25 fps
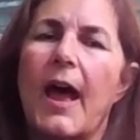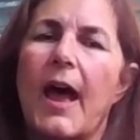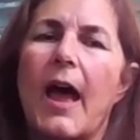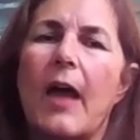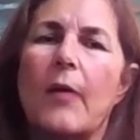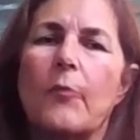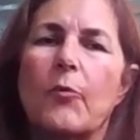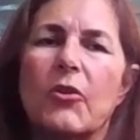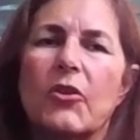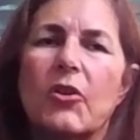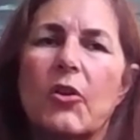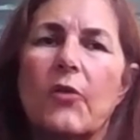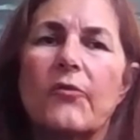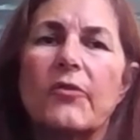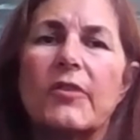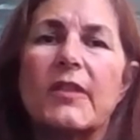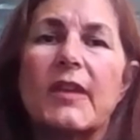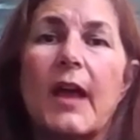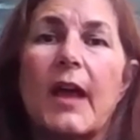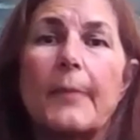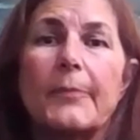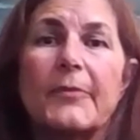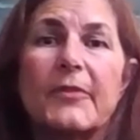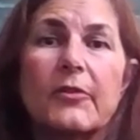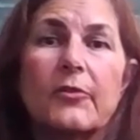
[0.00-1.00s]
I went over
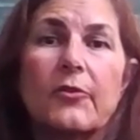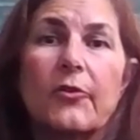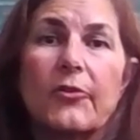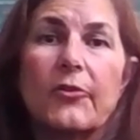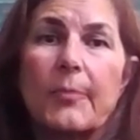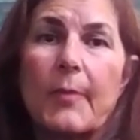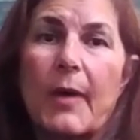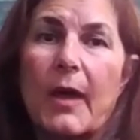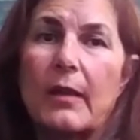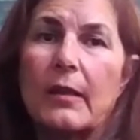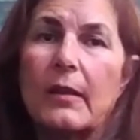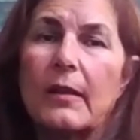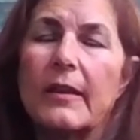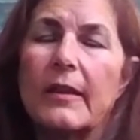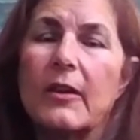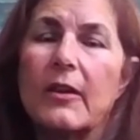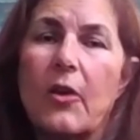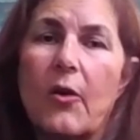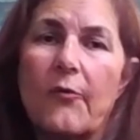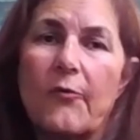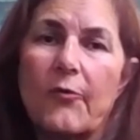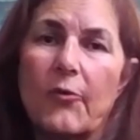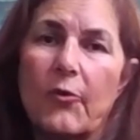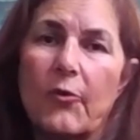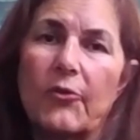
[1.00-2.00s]
the obstacles model in
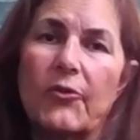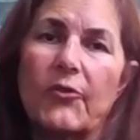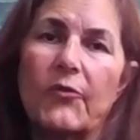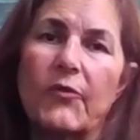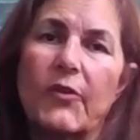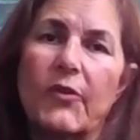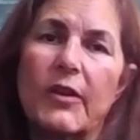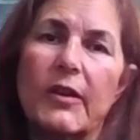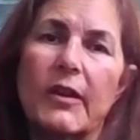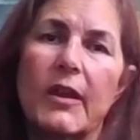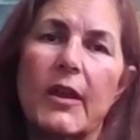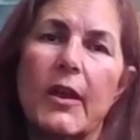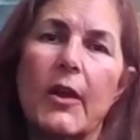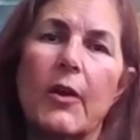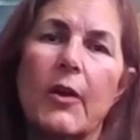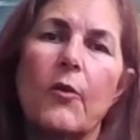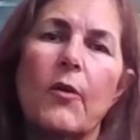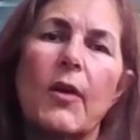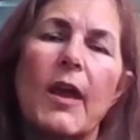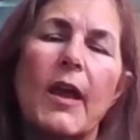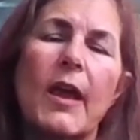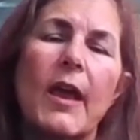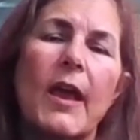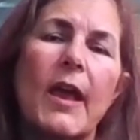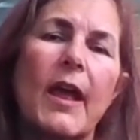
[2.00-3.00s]
our first
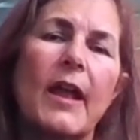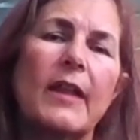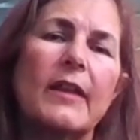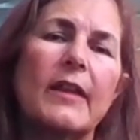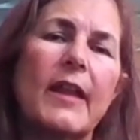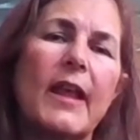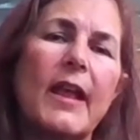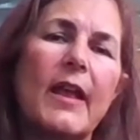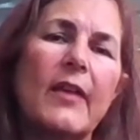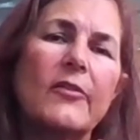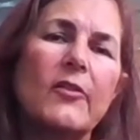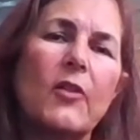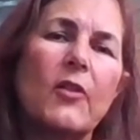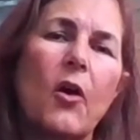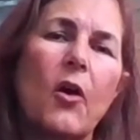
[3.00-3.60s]
video, and it has